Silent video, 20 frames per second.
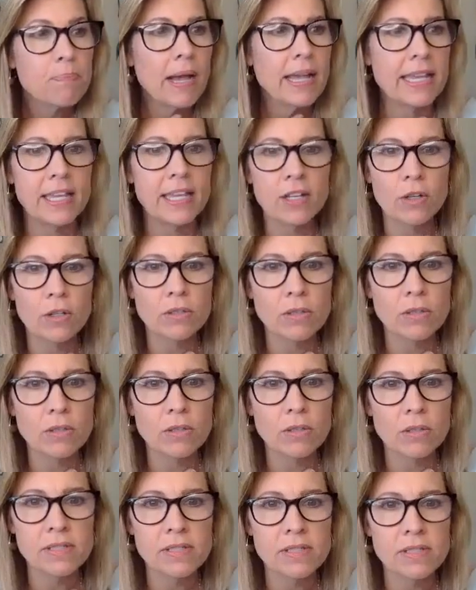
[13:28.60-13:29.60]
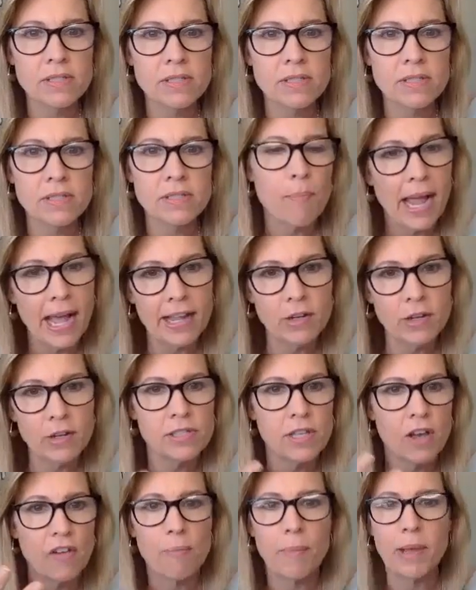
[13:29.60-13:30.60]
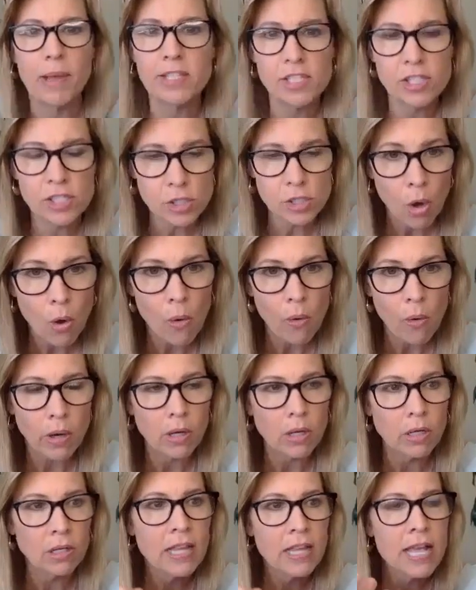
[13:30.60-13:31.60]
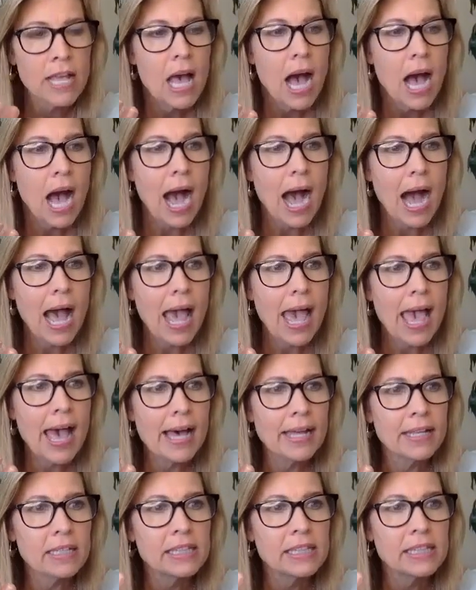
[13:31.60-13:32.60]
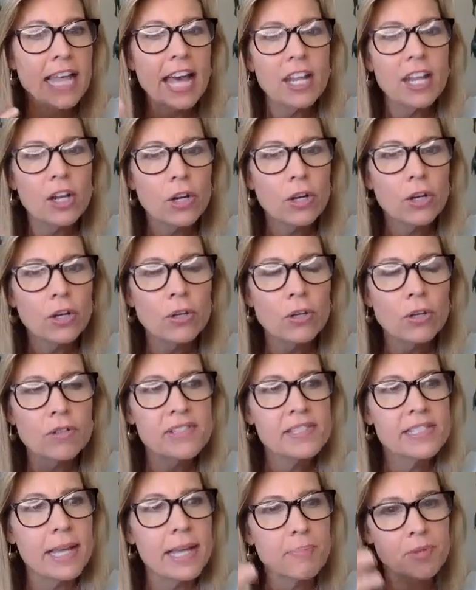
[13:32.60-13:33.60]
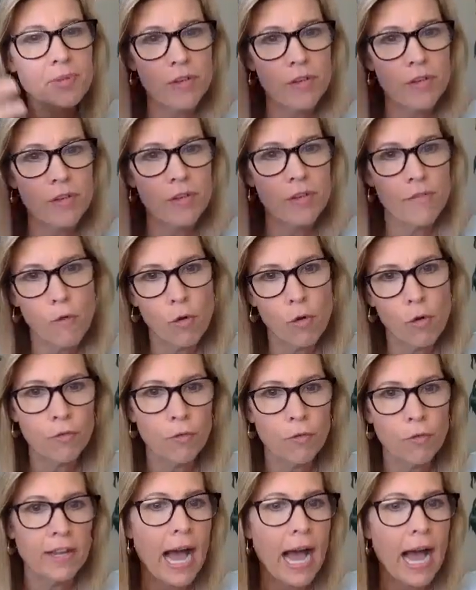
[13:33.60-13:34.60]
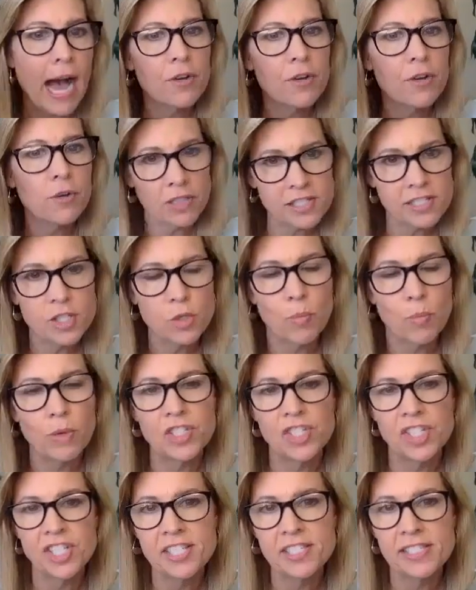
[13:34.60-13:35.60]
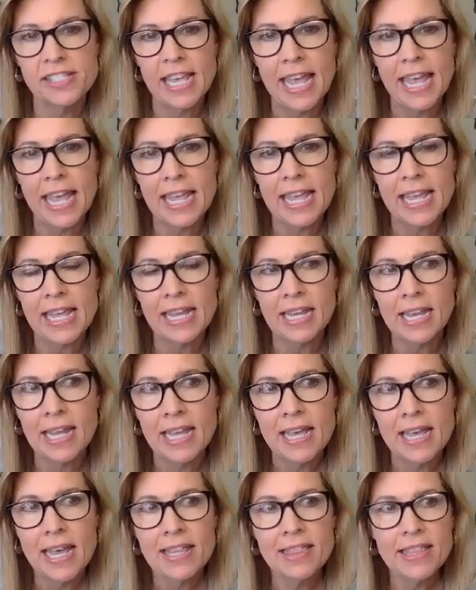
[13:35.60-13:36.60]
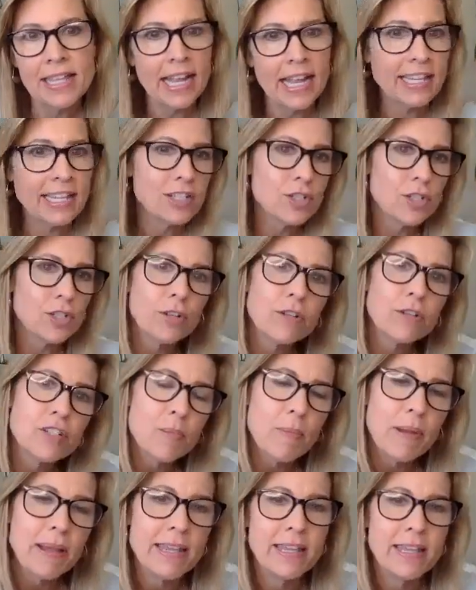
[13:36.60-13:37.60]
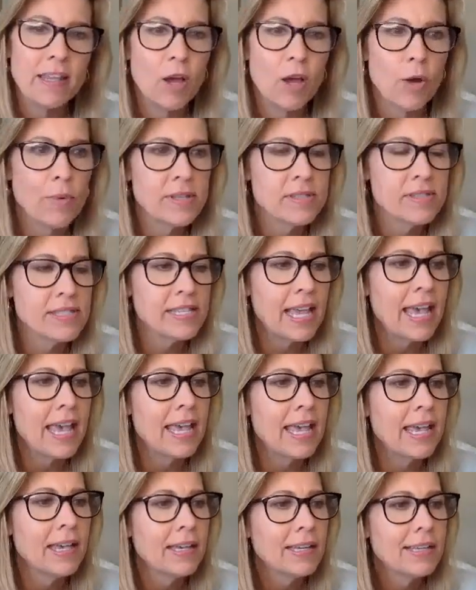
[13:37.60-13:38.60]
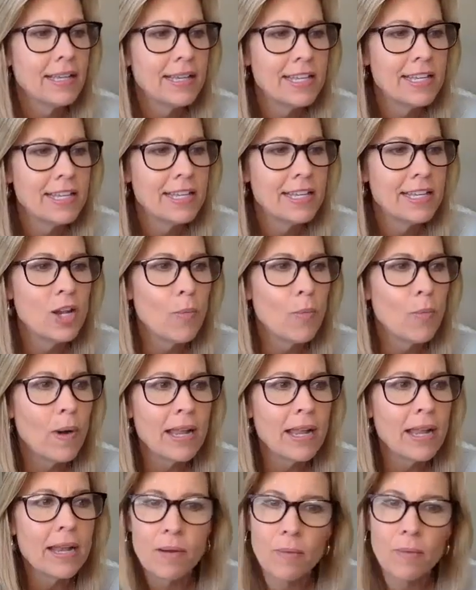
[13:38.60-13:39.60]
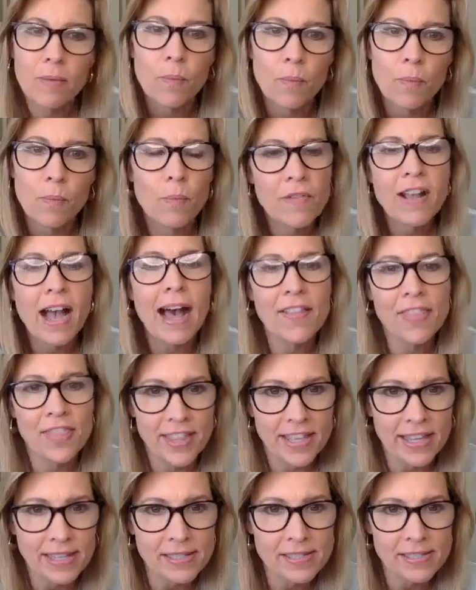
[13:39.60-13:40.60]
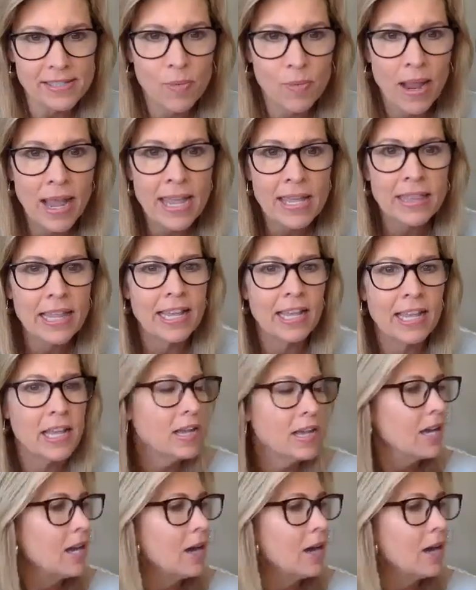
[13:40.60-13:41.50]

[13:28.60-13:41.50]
inner self, my higher self, my soul, and let her step to the forefront, honor and listen to what she's saying, then I can turn to my ego and say, you know what, we've got this, right? Like,